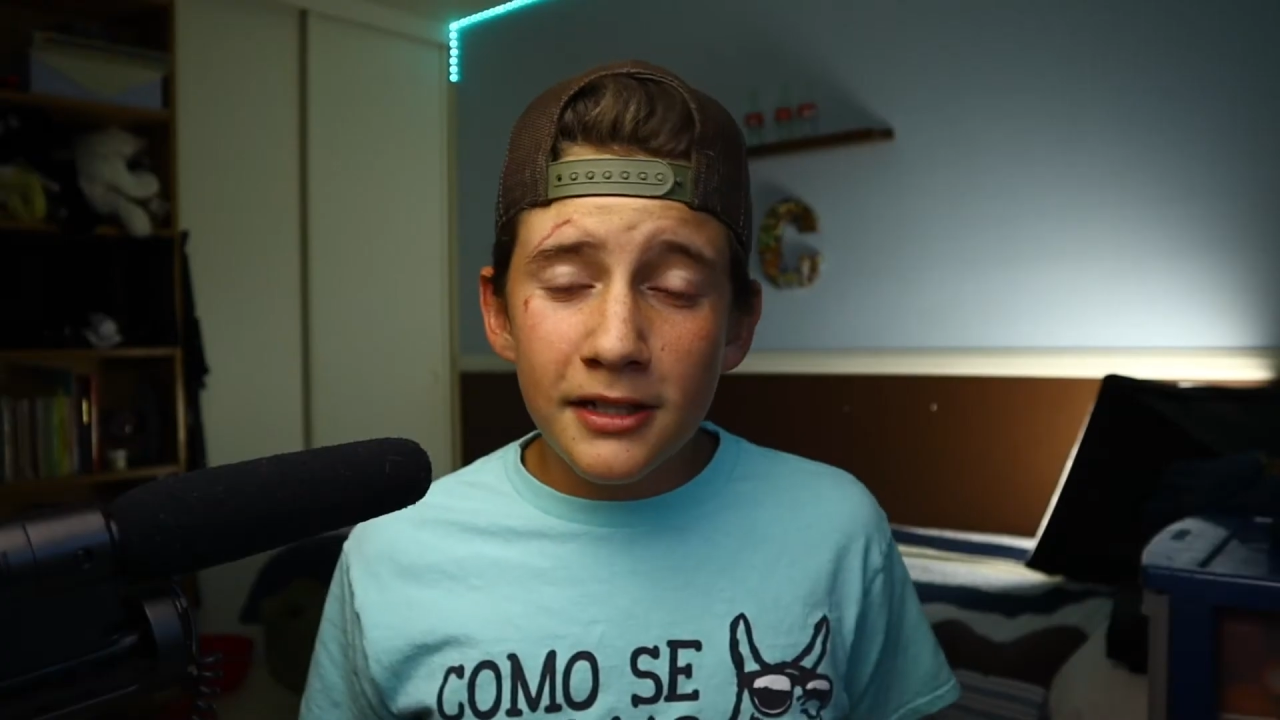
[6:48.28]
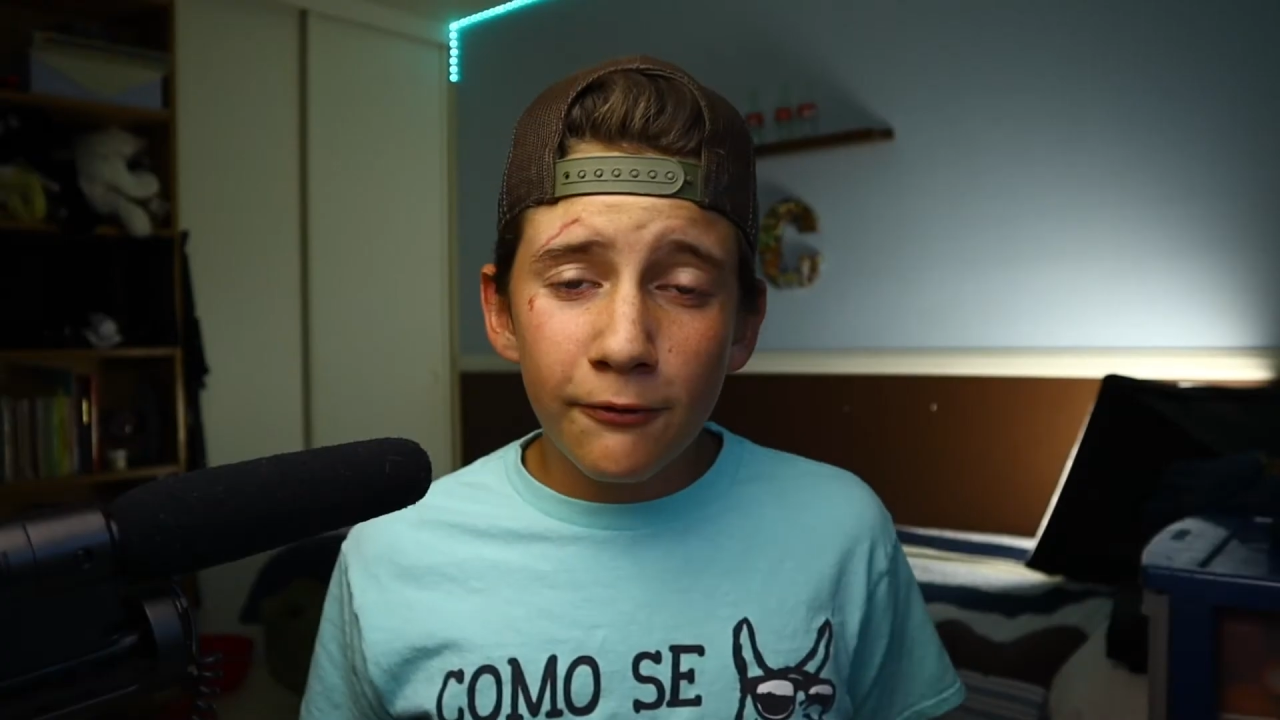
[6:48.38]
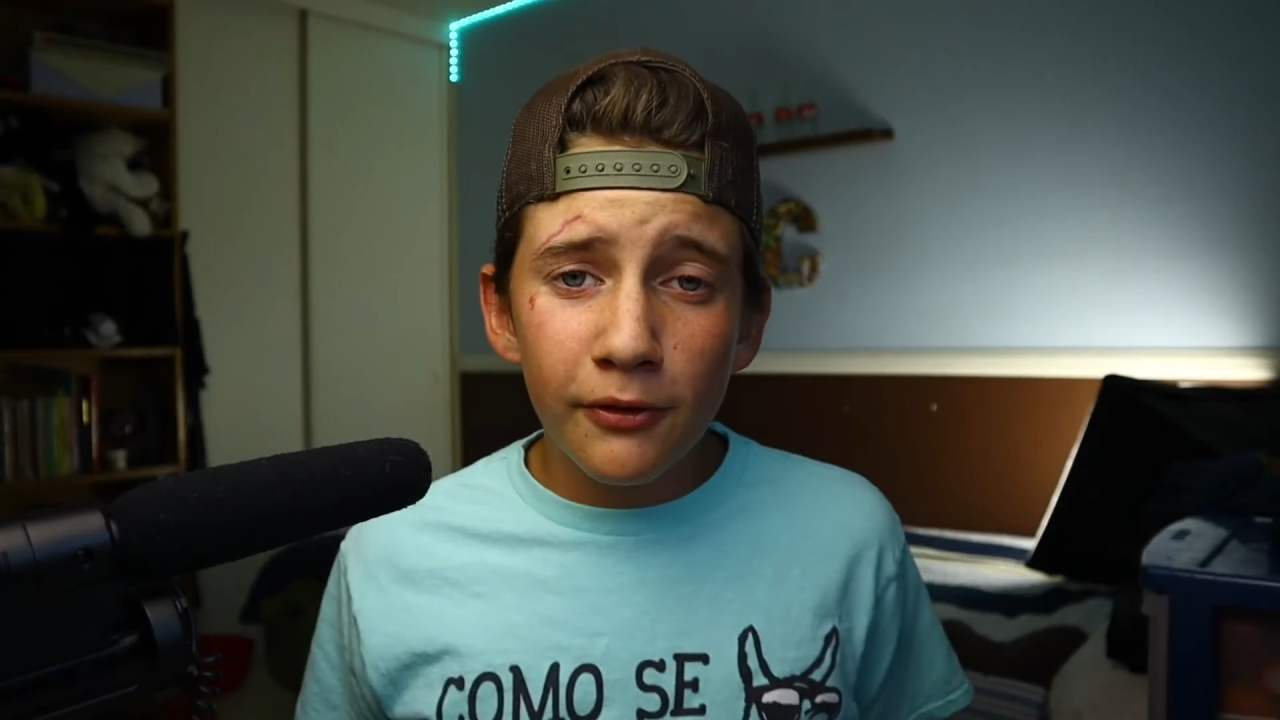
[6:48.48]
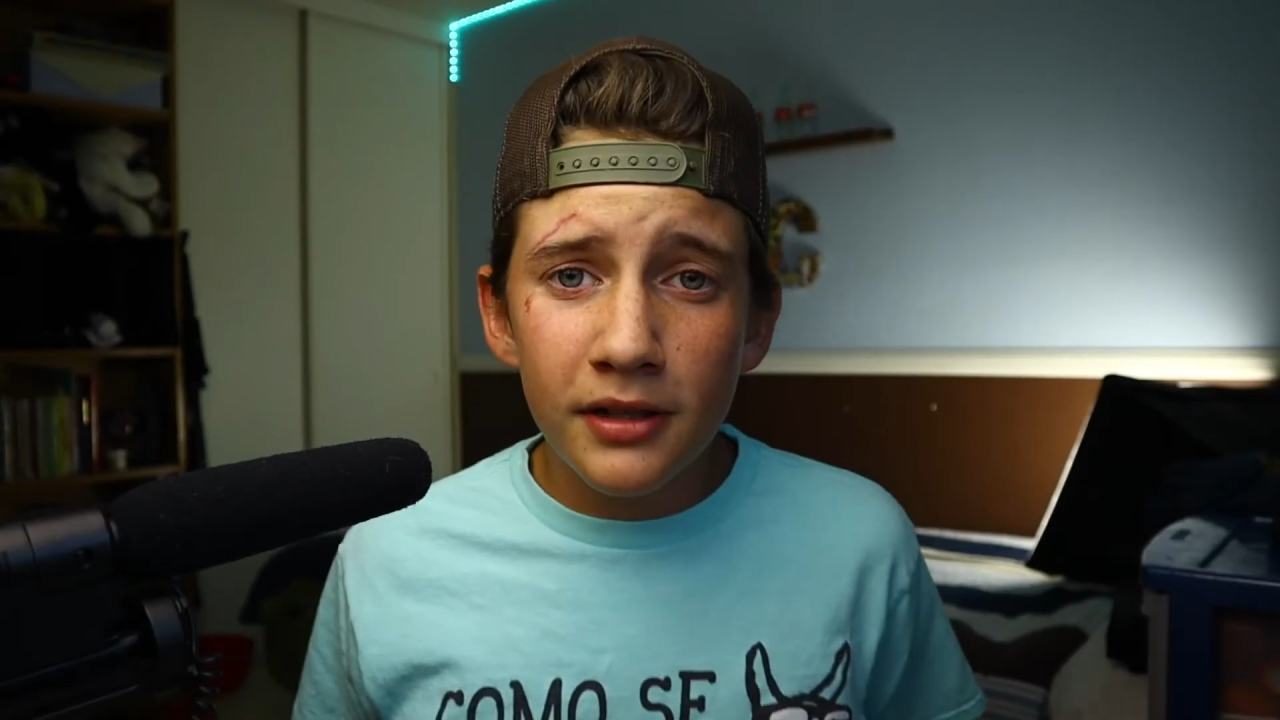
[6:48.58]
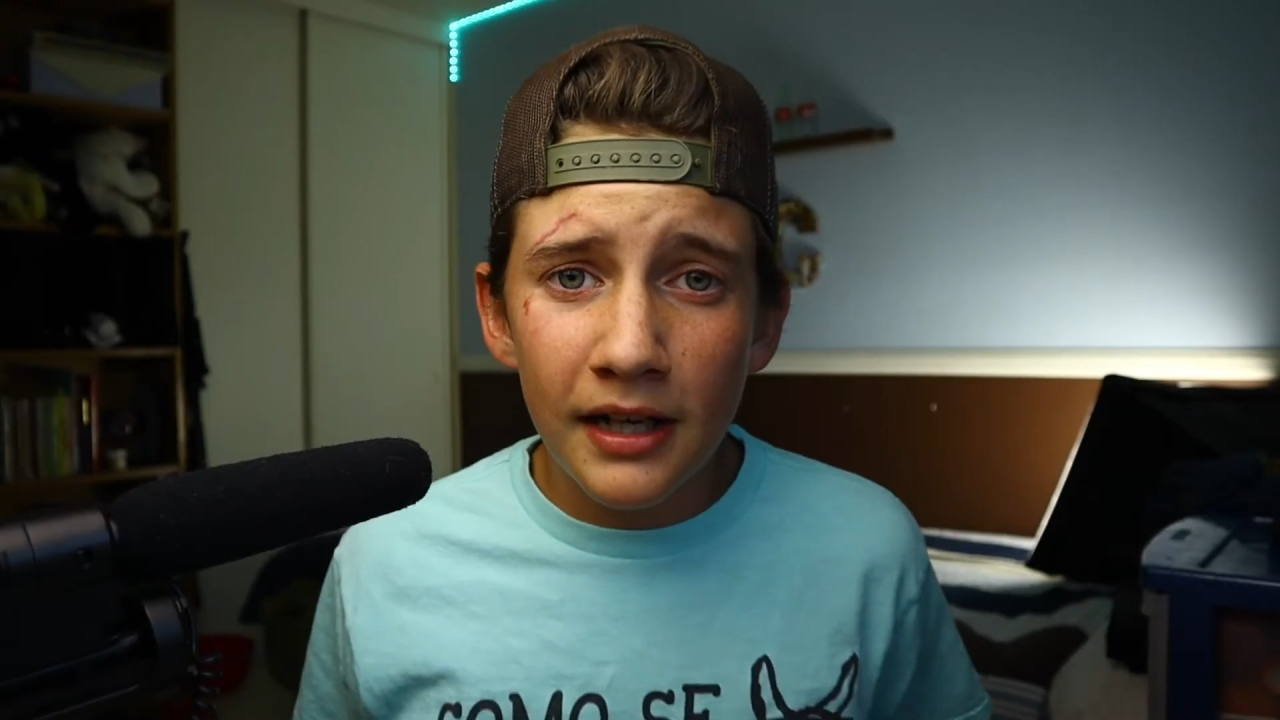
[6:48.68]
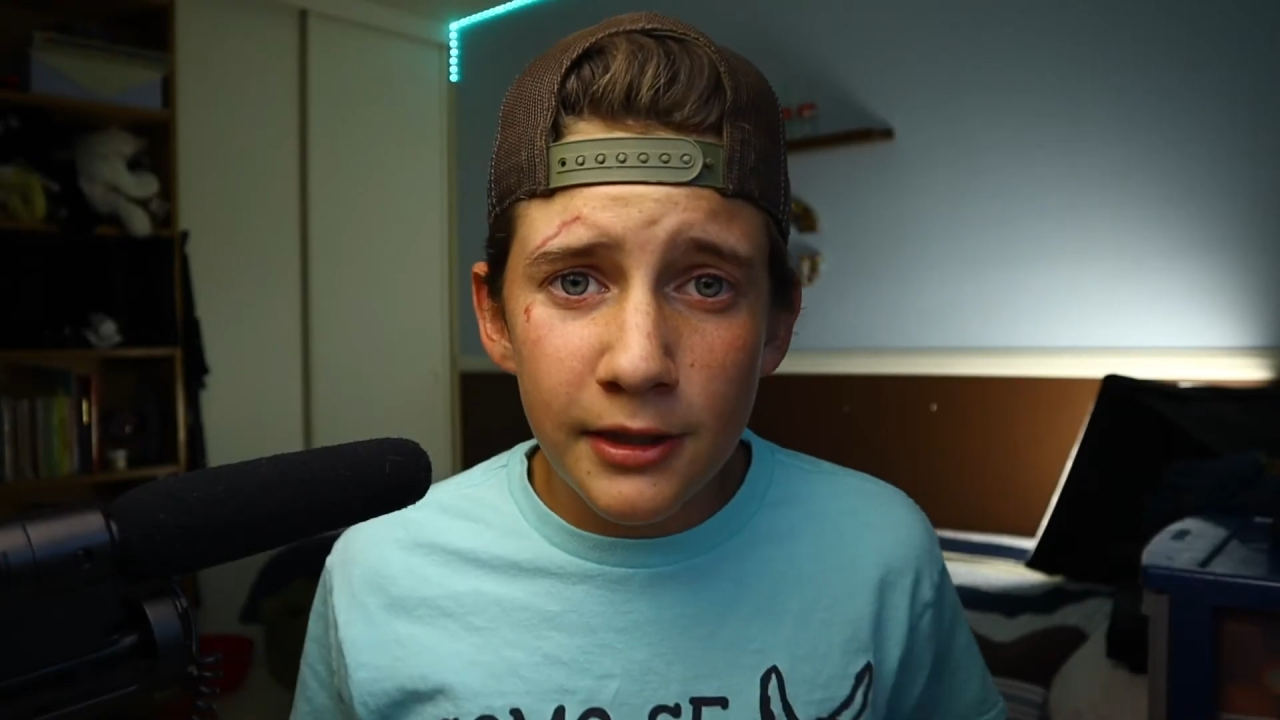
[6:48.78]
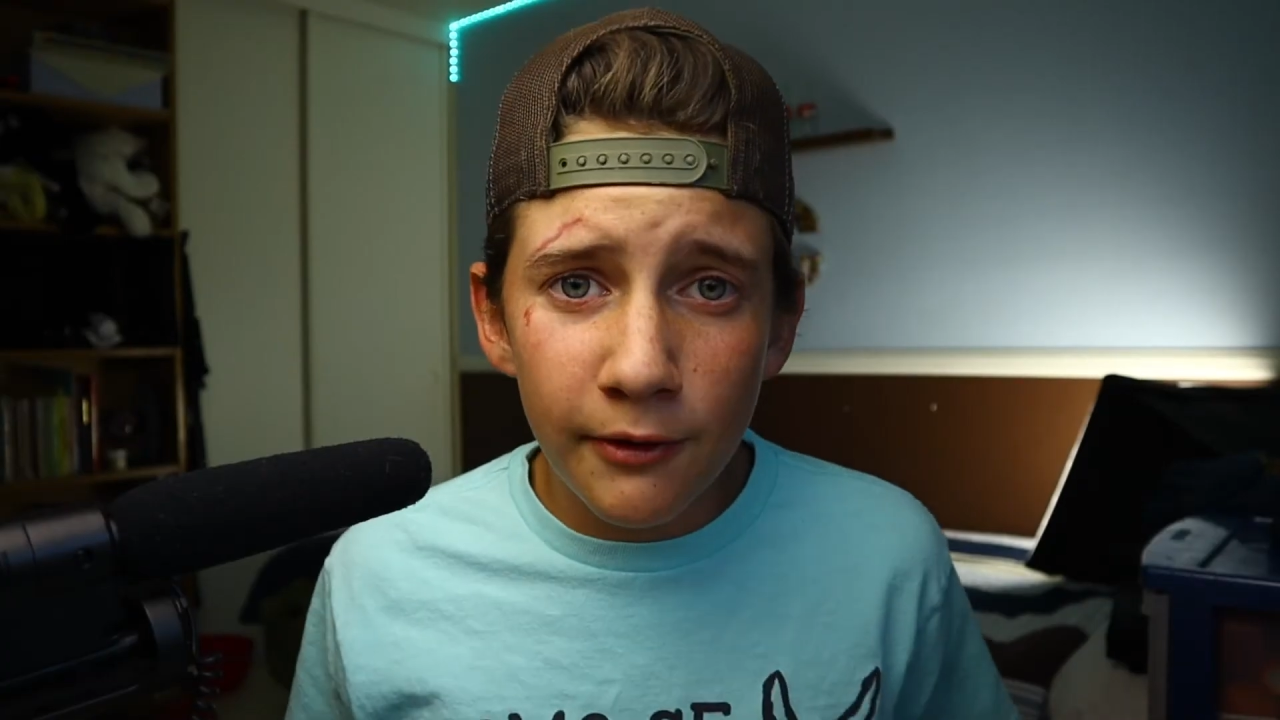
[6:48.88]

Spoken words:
it for today's